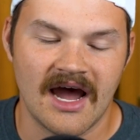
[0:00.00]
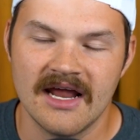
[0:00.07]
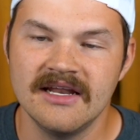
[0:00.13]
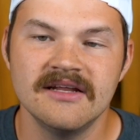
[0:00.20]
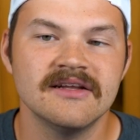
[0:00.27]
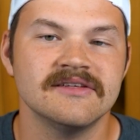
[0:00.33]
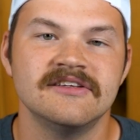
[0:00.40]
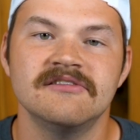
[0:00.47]
I
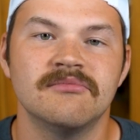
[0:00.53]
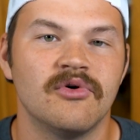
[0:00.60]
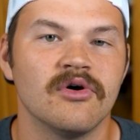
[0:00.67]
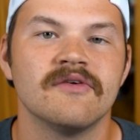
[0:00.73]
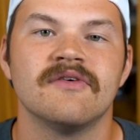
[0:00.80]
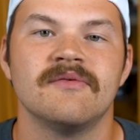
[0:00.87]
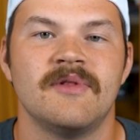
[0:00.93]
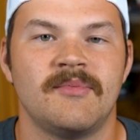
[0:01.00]
need to see
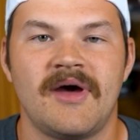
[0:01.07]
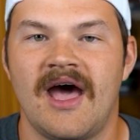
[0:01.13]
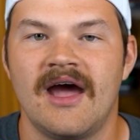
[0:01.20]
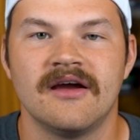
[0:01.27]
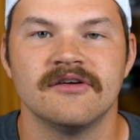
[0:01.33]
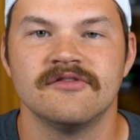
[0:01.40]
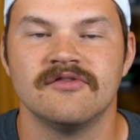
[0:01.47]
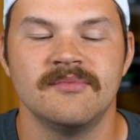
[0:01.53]
more from the
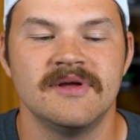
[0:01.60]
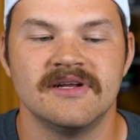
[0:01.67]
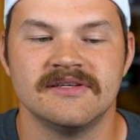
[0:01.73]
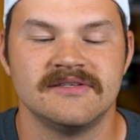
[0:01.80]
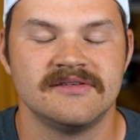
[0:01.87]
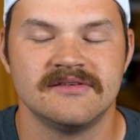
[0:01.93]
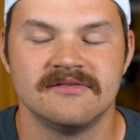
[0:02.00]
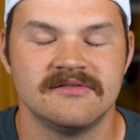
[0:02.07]
Packers for me
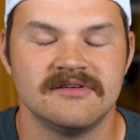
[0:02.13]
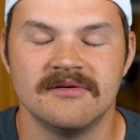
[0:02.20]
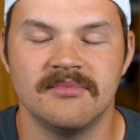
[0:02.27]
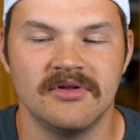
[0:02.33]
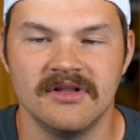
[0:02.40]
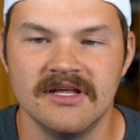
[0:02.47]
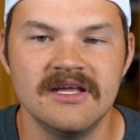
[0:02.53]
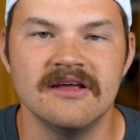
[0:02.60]
to
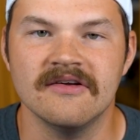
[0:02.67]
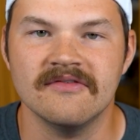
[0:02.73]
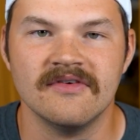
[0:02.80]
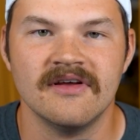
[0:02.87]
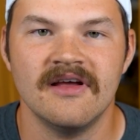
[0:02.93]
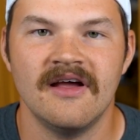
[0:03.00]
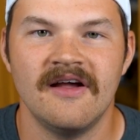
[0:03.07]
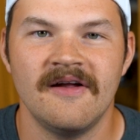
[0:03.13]
believe
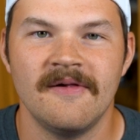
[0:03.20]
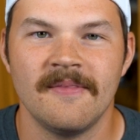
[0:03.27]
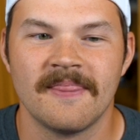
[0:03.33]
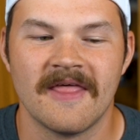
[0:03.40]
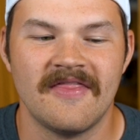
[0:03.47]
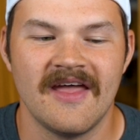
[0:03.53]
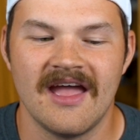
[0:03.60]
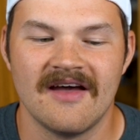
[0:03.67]

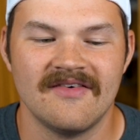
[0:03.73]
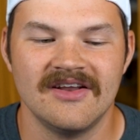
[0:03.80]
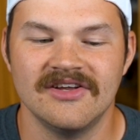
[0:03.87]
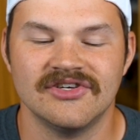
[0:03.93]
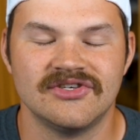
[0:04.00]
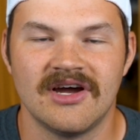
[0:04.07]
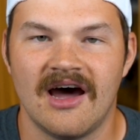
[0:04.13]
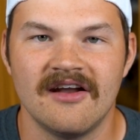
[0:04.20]
that they have any
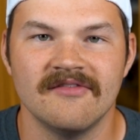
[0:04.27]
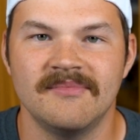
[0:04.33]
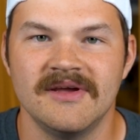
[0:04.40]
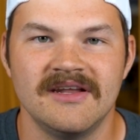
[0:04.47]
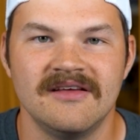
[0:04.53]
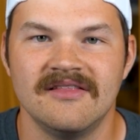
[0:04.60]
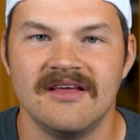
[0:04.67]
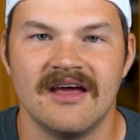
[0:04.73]
shot of
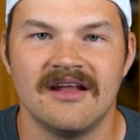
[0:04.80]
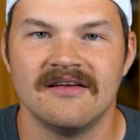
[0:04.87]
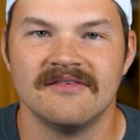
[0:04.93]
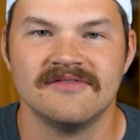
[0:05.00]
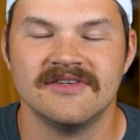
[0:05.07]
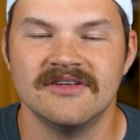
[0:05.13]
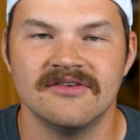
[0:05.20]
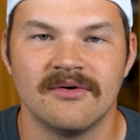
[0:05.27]
beating the
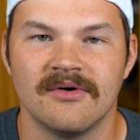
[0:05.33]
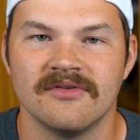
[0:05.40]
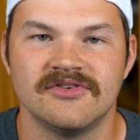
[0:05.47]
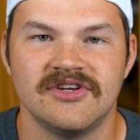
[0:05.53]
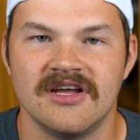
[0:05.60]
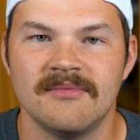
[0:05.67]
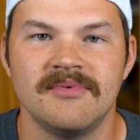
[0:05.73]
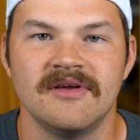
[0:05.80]
NFC North
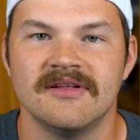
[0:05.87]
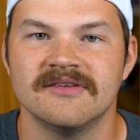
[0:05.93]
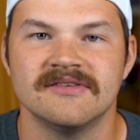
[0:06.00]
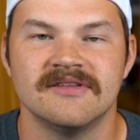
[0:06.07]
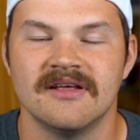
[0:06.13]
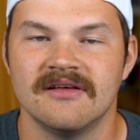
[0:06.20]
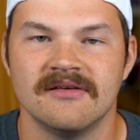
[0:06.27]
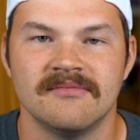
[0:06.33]
champions,
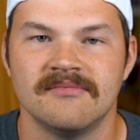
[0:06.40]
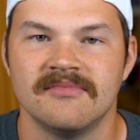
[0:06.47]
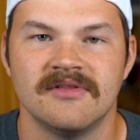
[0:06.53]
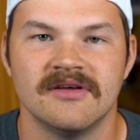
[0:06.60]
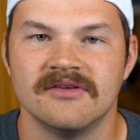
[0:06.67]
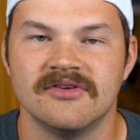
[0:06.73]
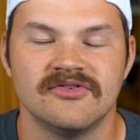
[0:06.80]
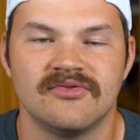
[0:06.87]
the
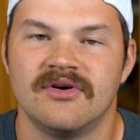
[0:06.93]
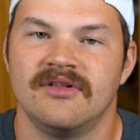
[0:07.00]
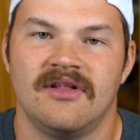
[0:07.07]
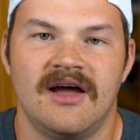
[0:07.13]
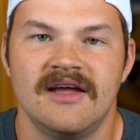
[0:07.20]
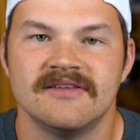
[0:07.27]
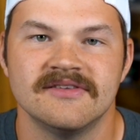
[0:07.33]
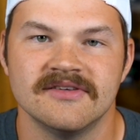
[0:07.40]
Detroit
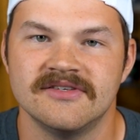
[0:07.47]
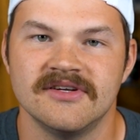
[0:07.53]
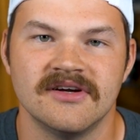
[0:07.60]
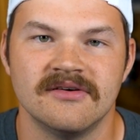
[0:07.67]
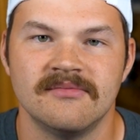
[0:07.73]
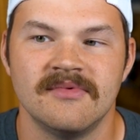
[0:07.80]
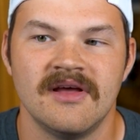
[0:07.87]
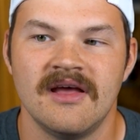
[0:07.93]
Lions, this
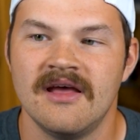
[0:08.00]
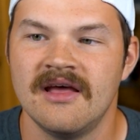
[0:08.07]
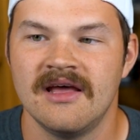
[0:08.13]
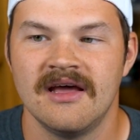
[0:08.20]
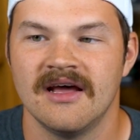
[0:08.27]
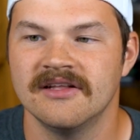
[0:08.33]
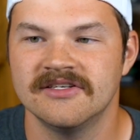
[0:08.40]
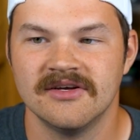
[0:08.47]
year.
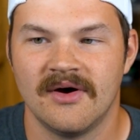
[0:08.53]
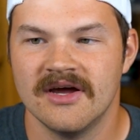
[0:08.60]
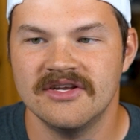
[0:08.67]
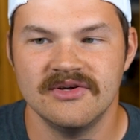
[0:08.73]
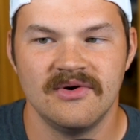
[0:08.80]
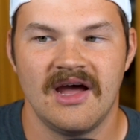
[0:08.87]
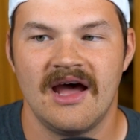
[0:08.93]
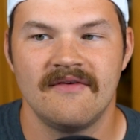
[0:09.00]
And so I
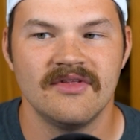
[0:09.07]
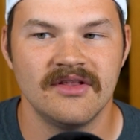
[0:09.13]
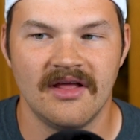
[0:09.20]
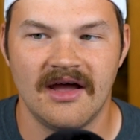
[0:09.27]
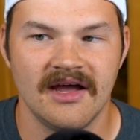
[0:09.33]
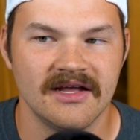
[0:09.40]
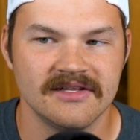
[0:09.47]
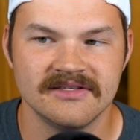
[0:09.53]
do have the
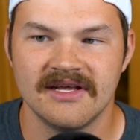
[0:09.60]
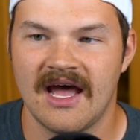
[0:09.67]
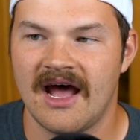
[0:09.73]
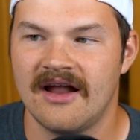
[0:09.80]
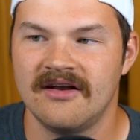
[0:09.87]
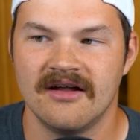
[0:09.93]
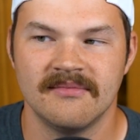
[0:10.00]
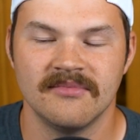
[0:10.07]
Lions
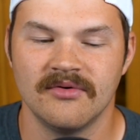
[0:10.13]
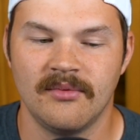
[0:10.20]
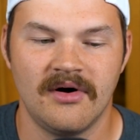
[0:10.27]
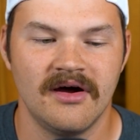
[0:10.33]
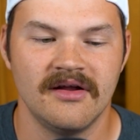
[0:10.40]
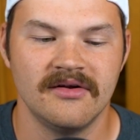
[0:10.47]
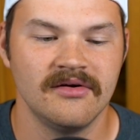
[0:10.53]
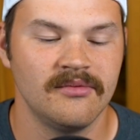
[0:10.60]
at number
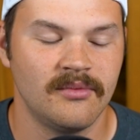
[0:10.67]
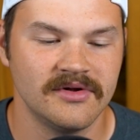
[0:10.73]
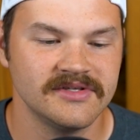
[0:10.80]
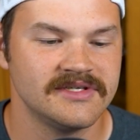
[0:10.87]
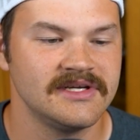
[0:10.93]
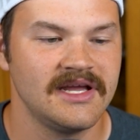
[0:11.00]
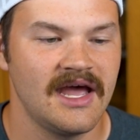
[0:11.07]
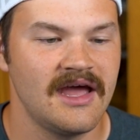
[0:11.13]
1
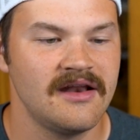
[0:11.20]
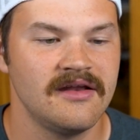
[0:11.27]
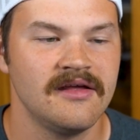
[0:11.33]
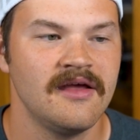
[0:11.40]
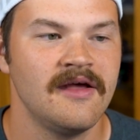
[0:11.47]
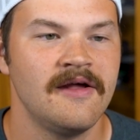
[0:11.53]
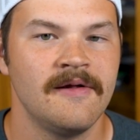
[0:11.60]
once again.